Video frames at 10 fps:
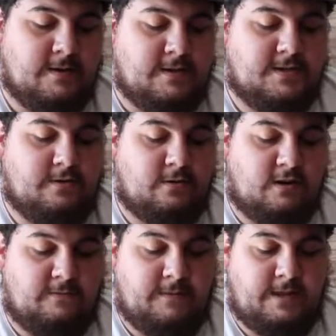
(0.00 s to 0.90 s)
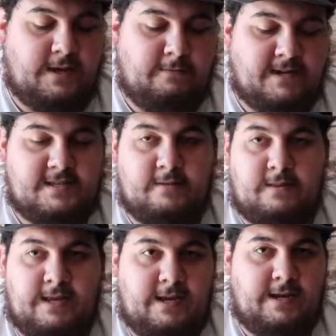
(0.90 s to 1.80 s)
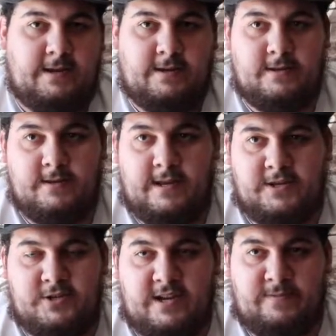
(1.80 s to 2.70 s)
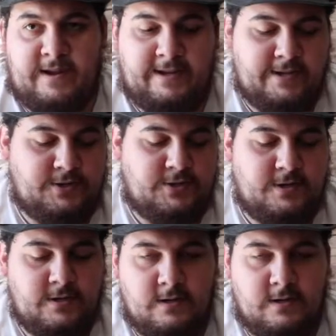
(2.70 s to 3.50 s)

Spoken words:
So going on with the rest of the extra deck package,